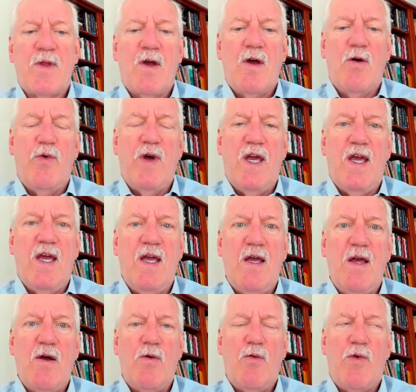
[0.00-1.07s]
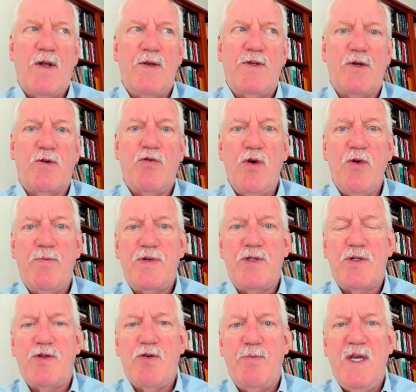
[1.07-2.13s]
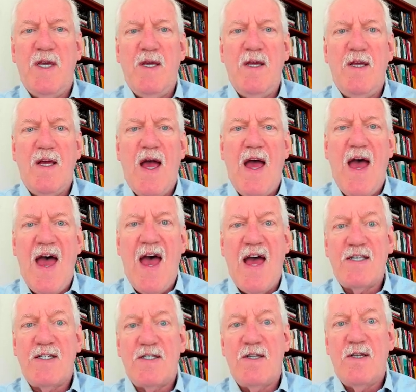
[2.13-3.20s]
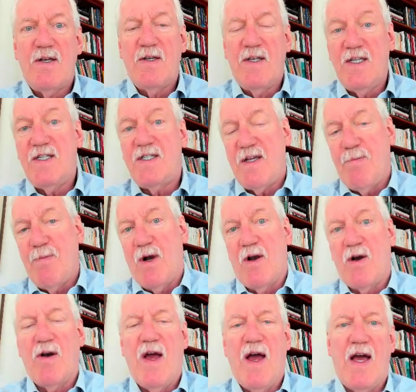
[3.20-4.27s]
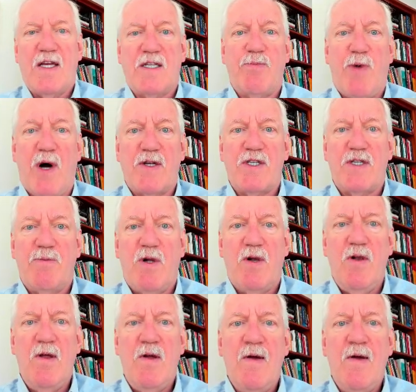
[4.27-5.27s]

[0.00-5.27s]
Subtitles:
we want the groups to be as dissimilar as possible.